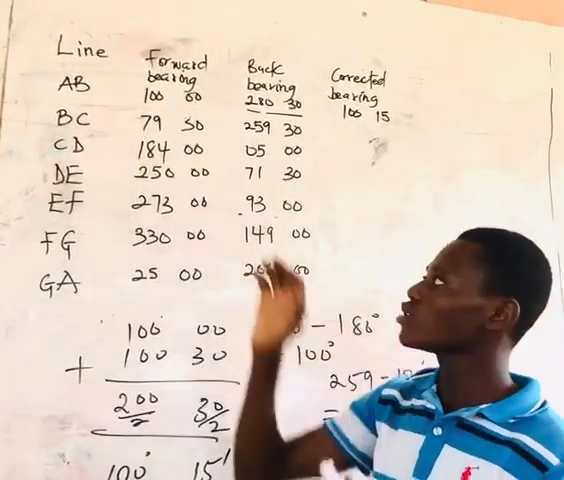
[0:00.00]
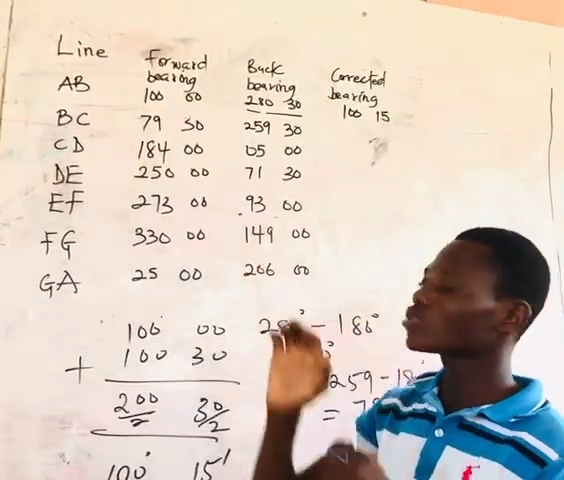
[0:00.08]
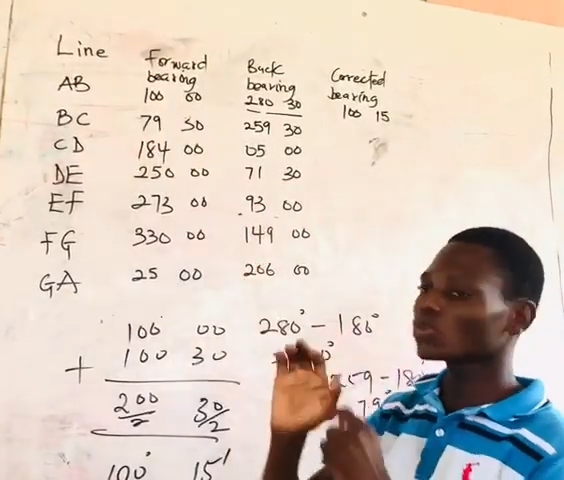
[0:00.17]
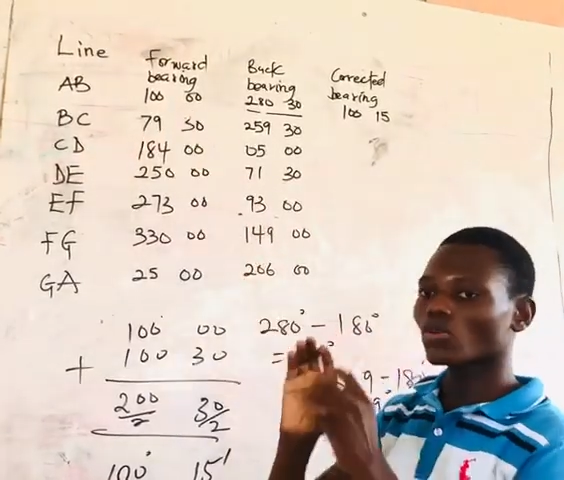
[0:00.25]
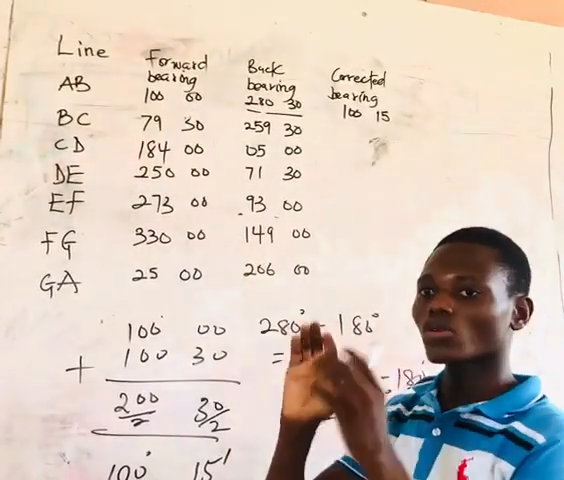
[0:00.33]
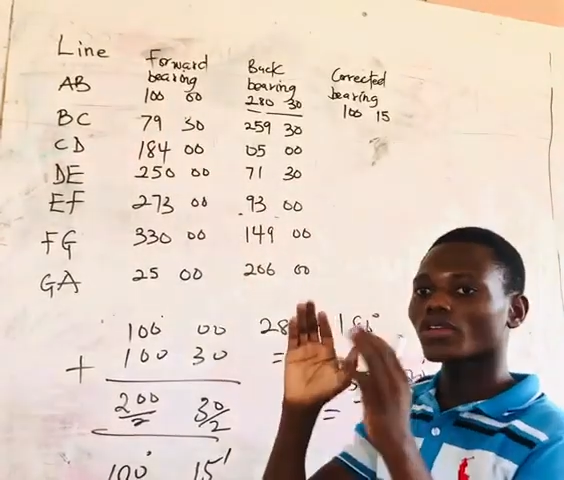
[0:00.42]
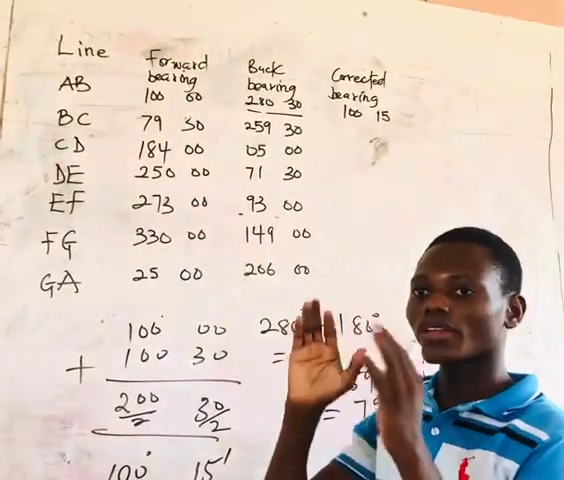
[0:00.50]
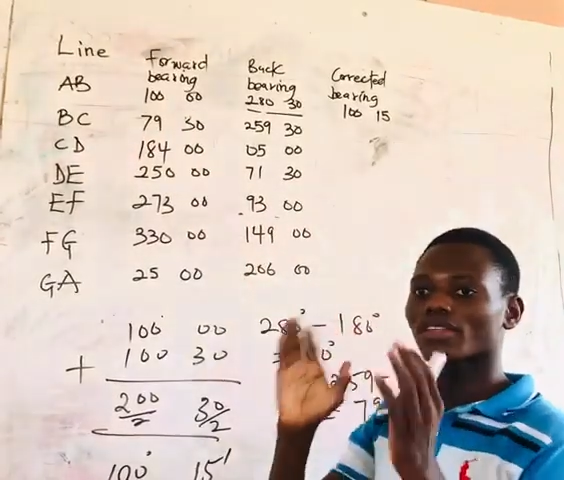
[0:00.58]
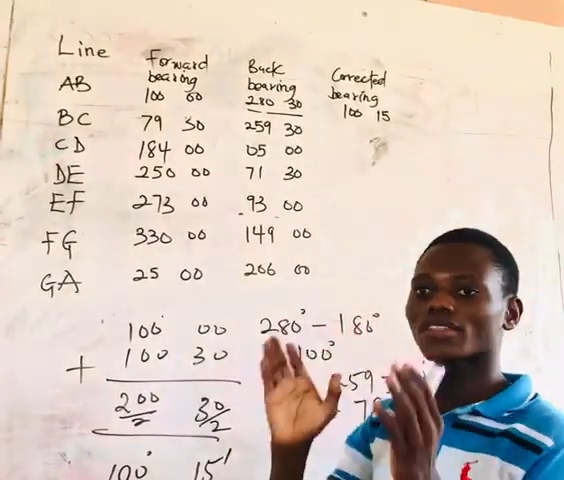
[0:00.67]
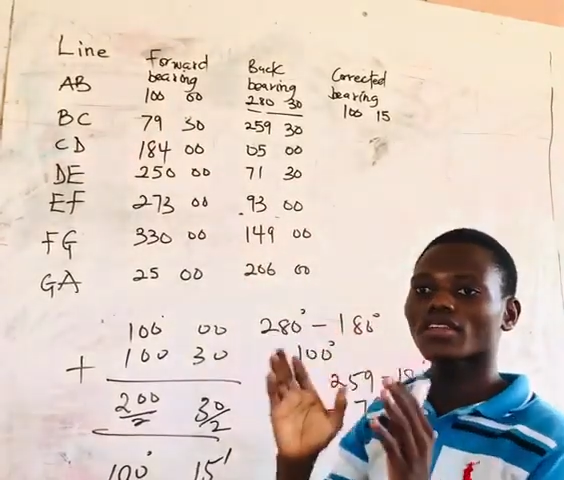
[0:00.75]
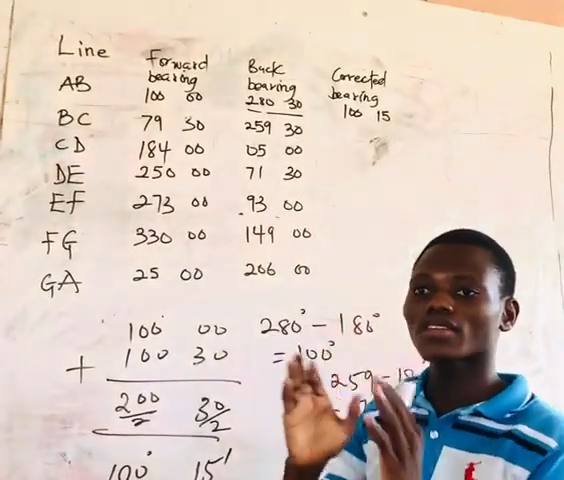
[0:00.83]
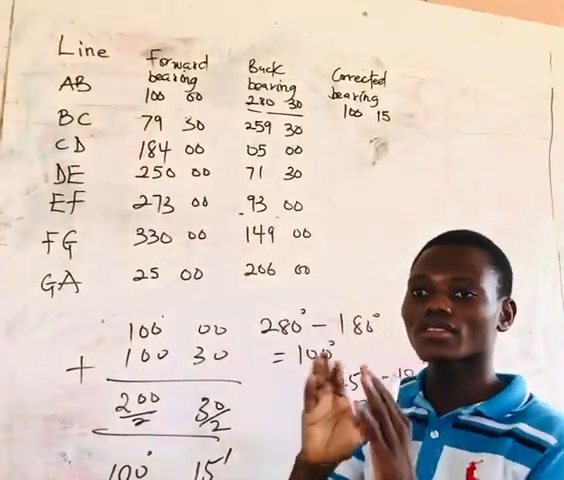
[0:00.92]
So in
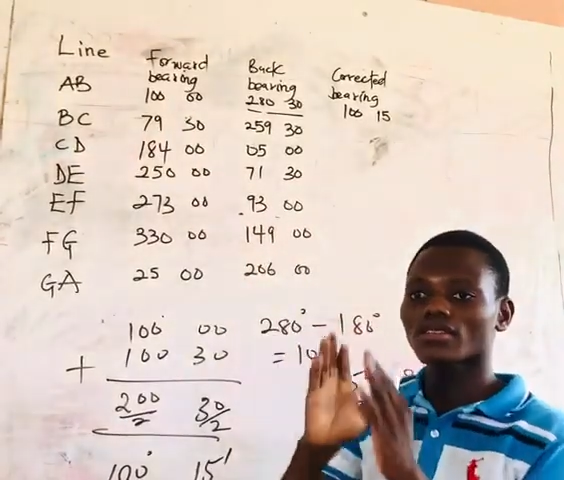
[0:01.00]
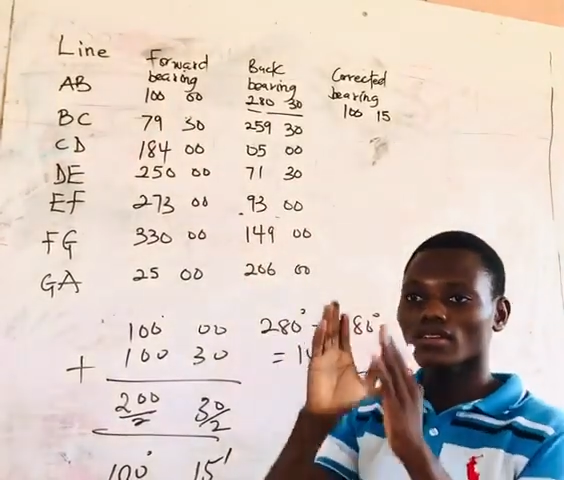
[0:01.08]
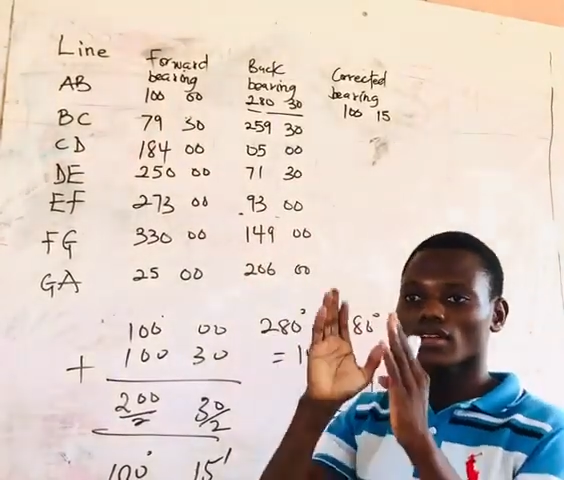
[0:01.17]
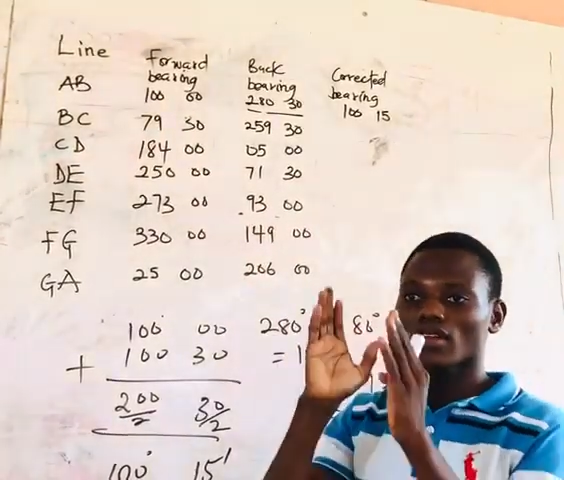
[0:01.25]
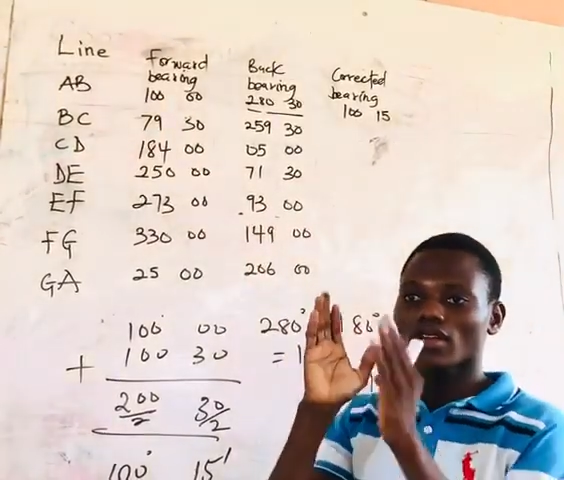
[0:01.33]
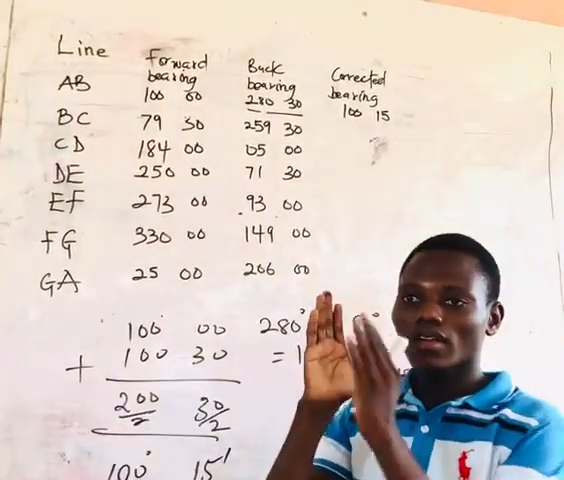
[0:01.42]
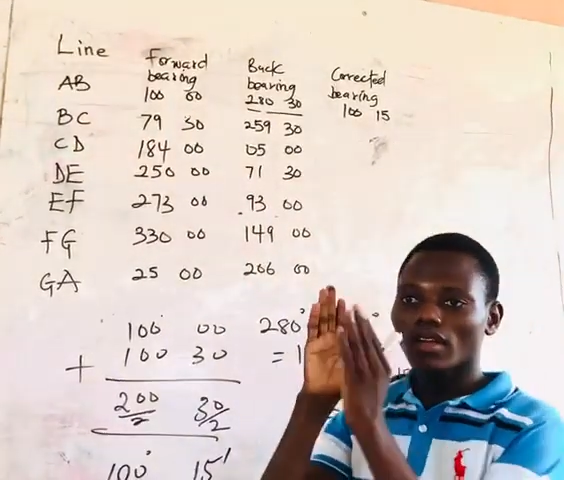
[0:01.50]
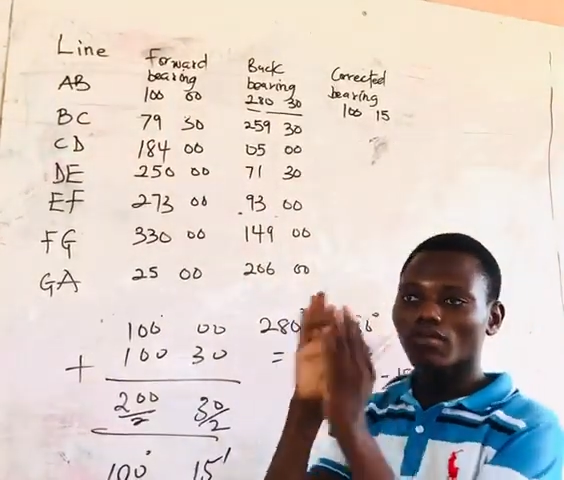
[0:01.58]
this case, the